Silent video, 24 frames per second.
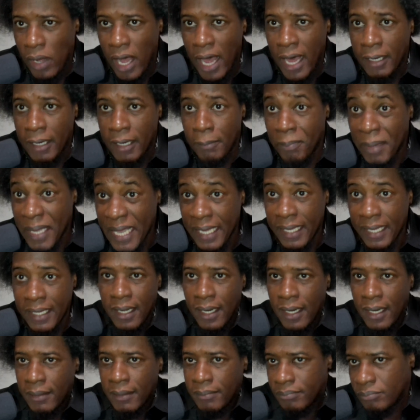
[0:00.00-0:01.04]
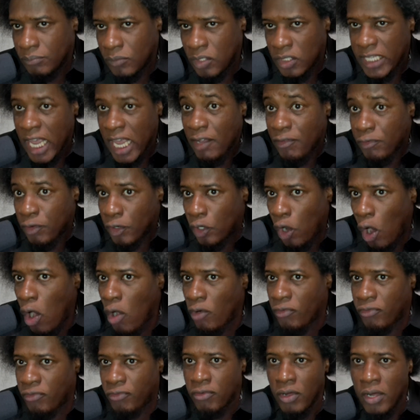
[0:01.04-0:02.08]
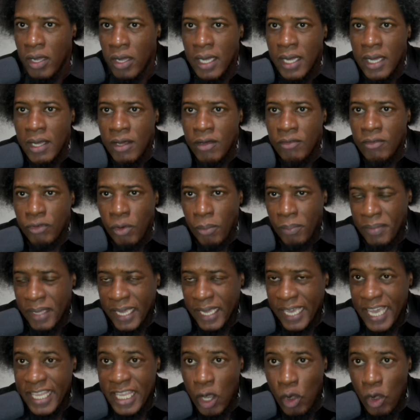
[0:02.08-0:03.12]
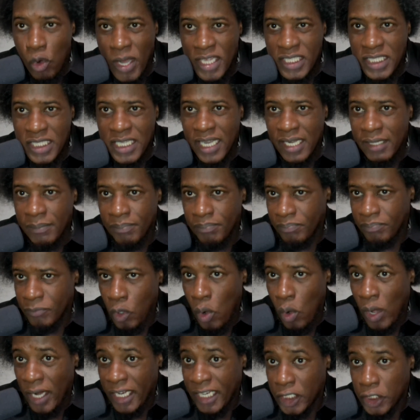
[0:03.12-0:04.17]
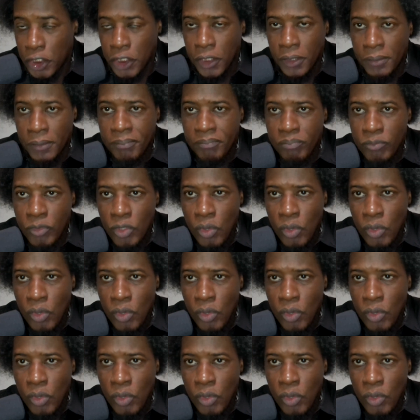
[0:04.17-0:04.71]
are being siphoned off from the Kenya Kwanza coalition,